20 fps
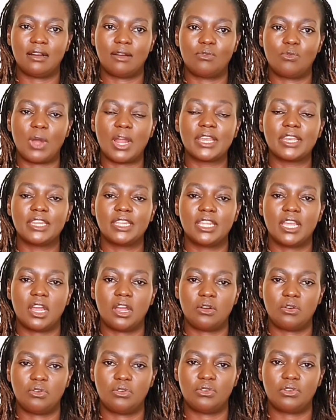1
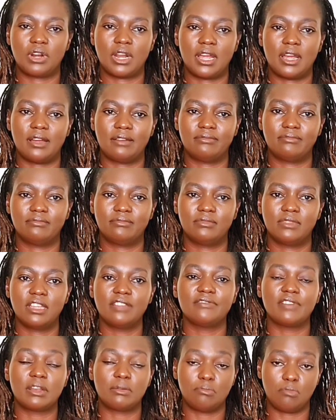year or
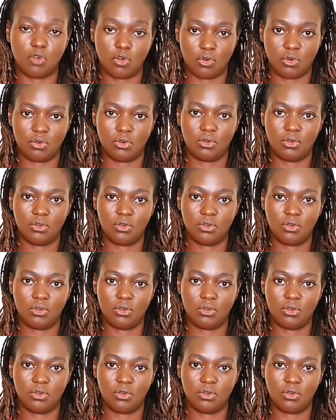even more.